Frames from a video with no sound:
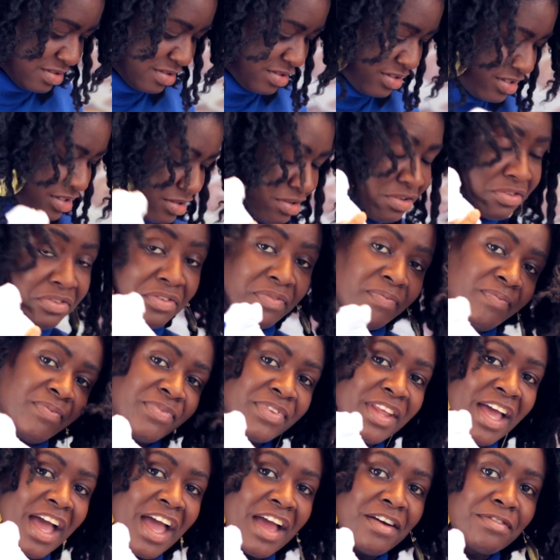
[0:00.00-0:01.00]
So
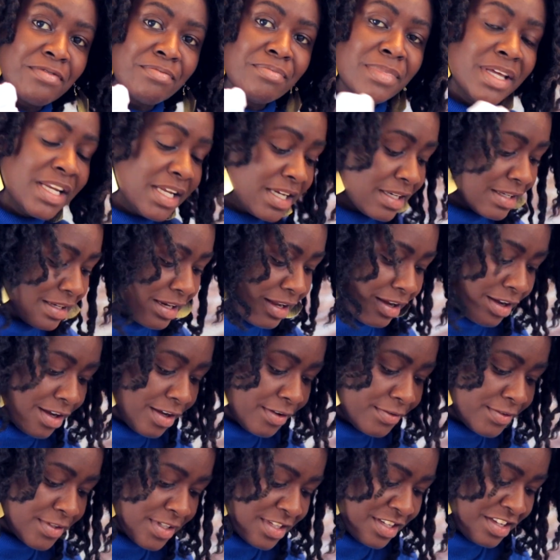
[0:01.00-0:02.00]
I have mini
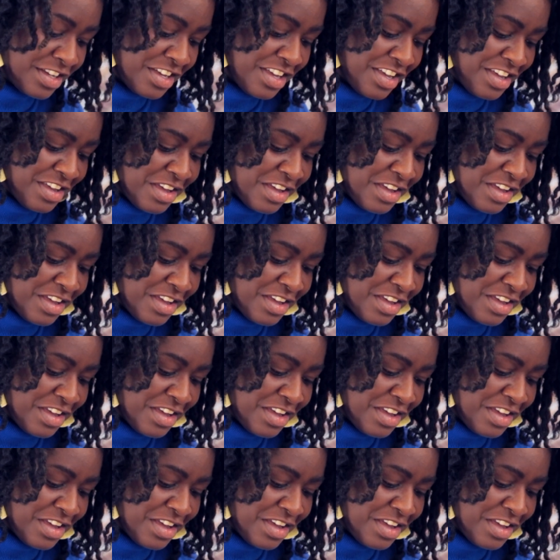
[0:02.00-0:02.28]
gloves,